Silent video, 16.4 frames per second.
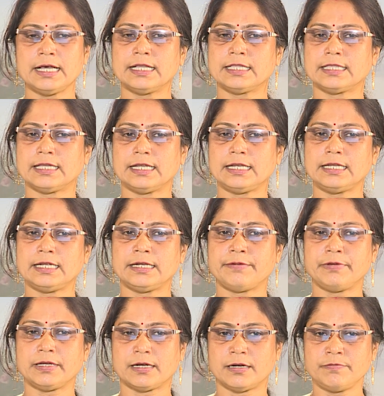then it
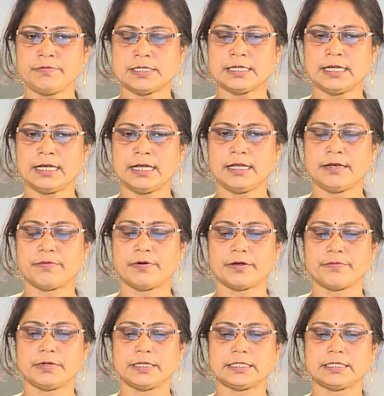becomes
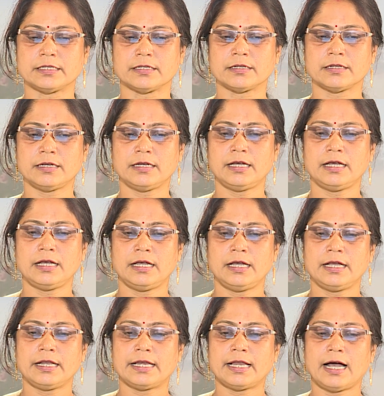information.
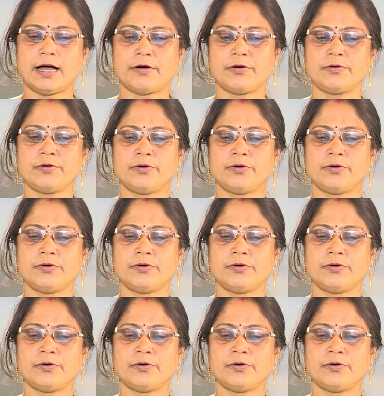Now,